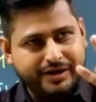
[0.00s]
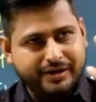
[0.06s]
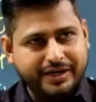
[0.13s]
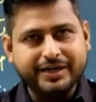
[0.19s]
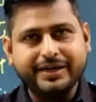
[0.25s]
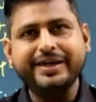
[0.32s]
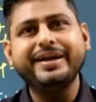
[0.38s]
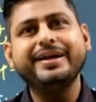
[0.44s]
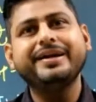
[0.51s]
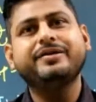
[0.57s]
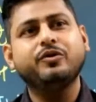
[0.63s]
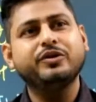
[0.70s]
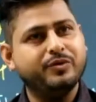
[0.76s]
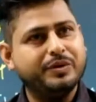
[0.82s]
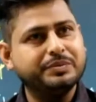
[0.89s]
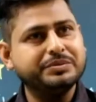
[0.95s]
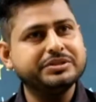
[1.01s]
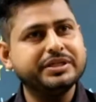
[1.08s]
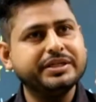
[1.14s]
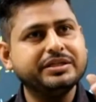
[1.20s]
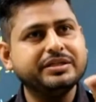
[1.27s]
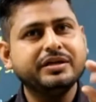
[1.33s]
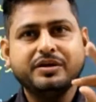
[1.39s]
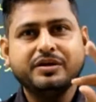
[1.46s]
content on the website,
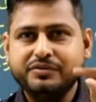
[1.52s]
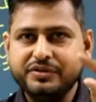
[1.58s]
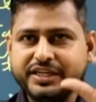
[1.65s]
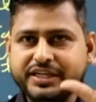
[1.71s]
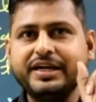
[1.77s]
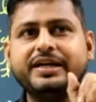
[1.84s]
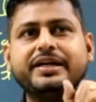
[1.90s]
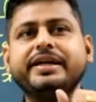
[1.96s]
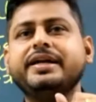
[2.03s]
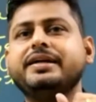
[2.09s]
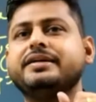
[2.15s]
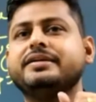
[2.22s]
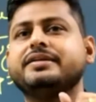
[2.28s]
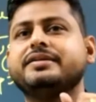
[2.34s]
phishing content,